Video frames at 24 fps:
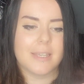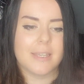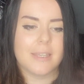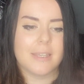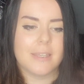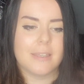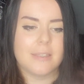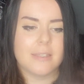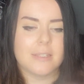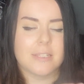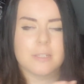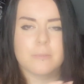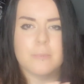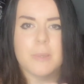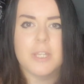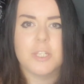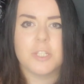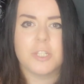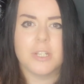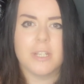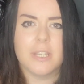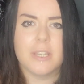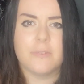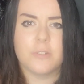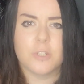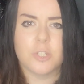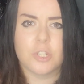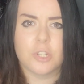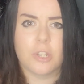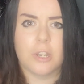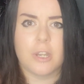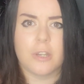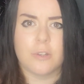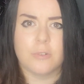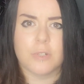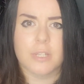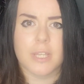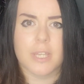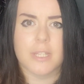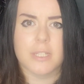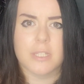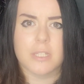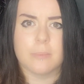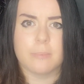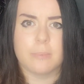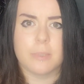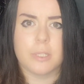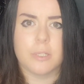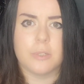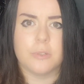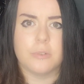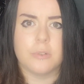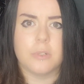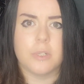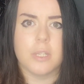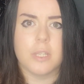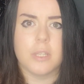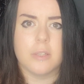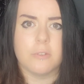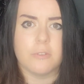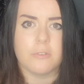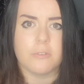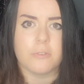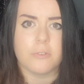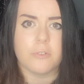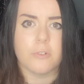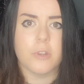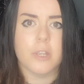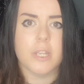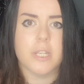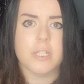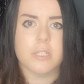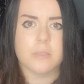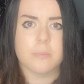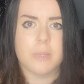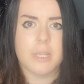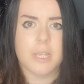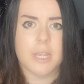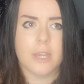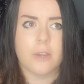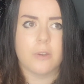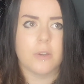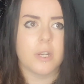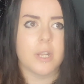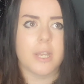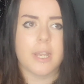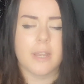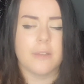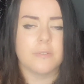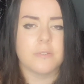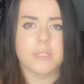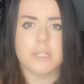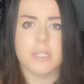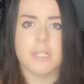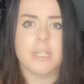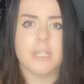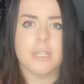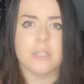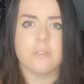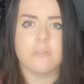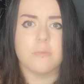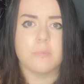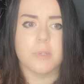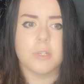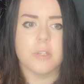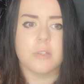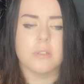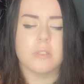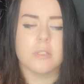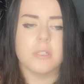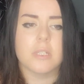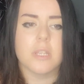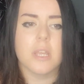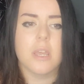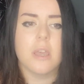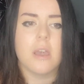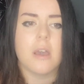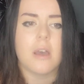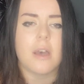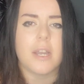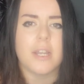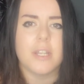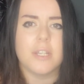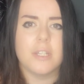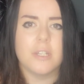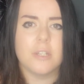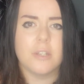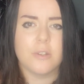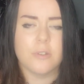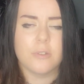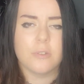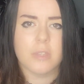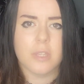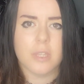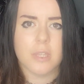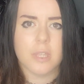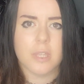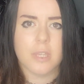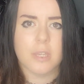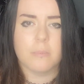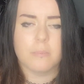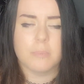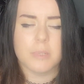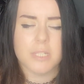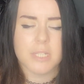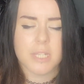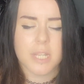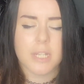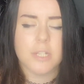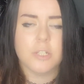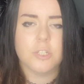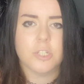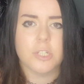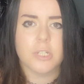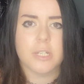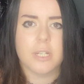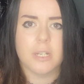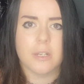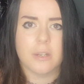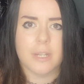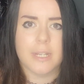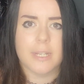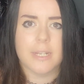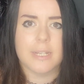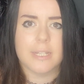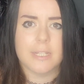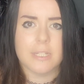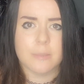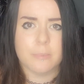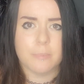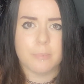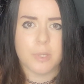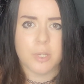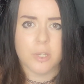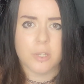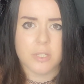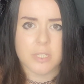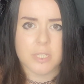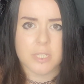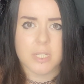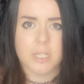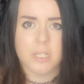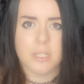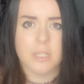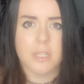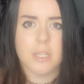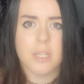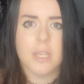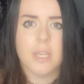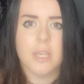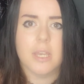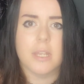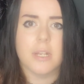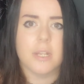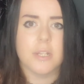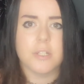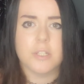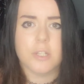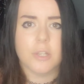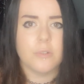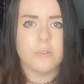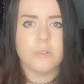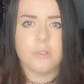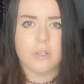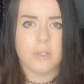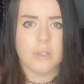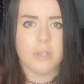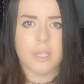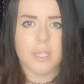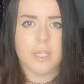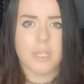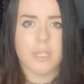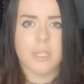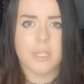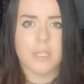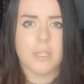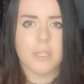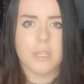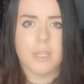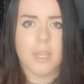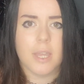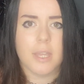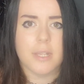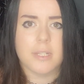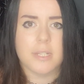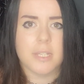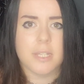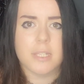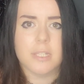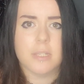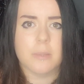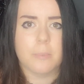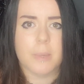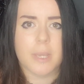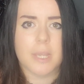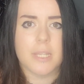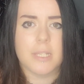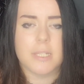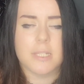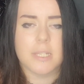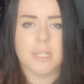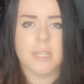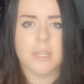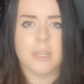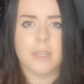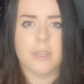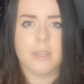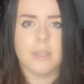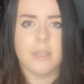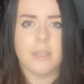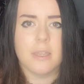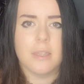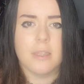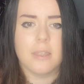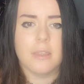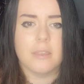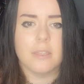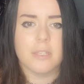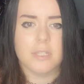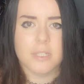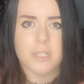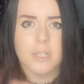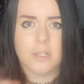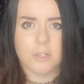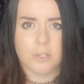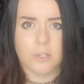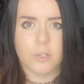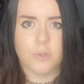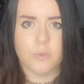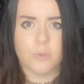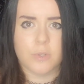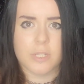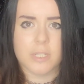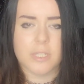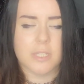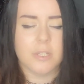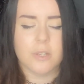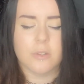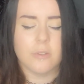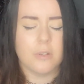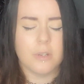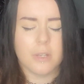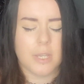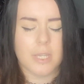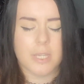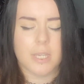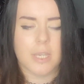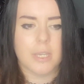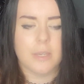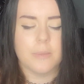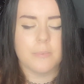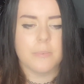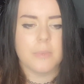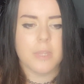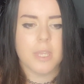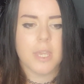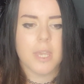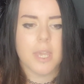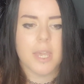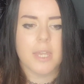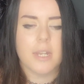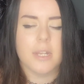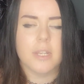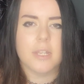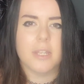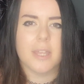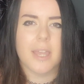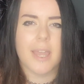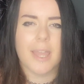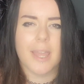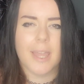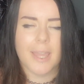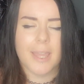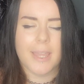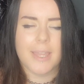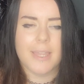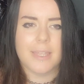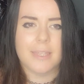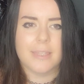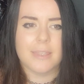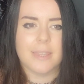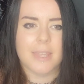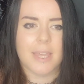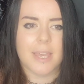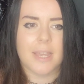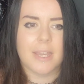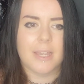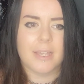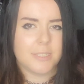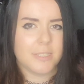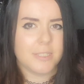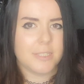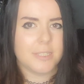especially if a child gets a balloon, it freaks me out and I have to leave because I know that they're potentially likely to burst it. And I don't like anticipating the sudden noise. Don't like it. And I hate that.